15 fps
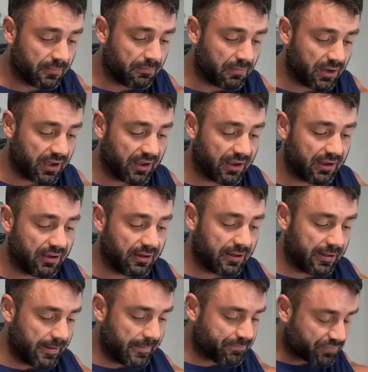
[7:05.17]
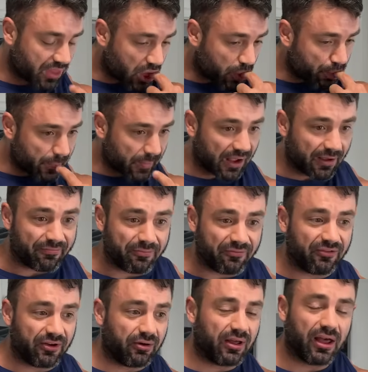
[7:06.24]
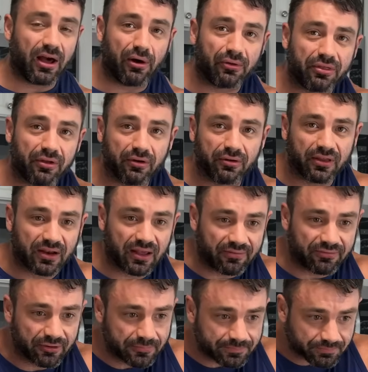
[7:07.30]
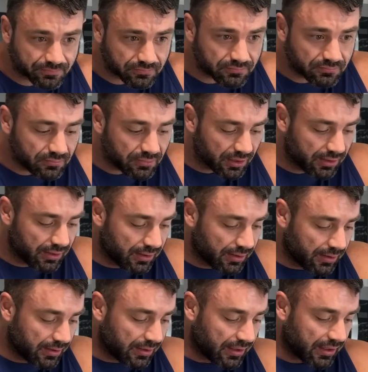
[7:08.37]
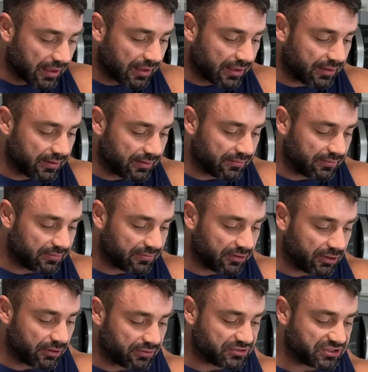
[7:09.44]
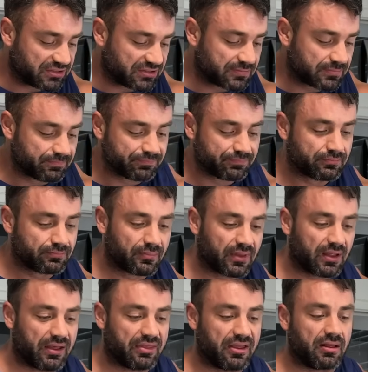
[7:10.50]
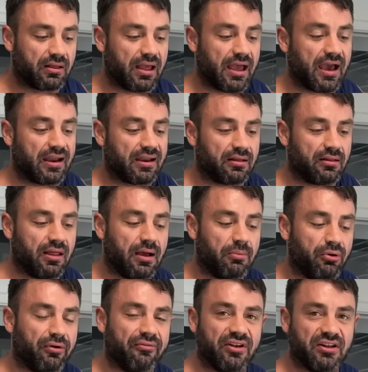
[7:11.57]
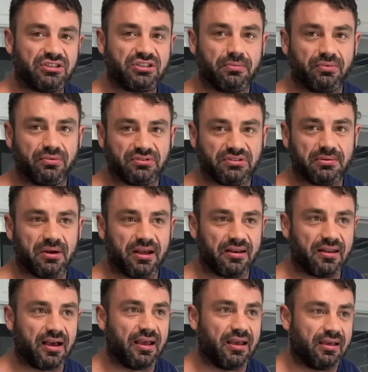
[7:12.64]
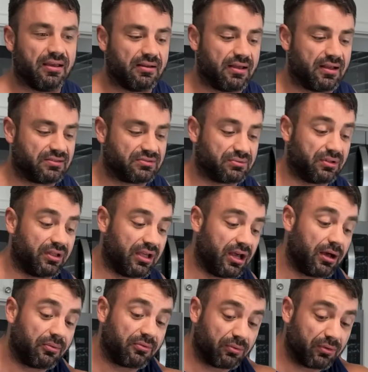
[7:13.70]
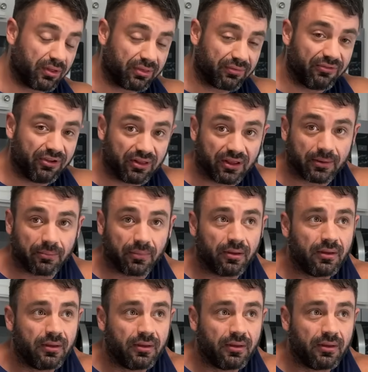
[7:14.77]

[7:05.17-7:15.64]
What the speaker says: My I've felt healthier than ever, and you know, it's just I think adding a lot more vegetables in my diet has really helped with feeling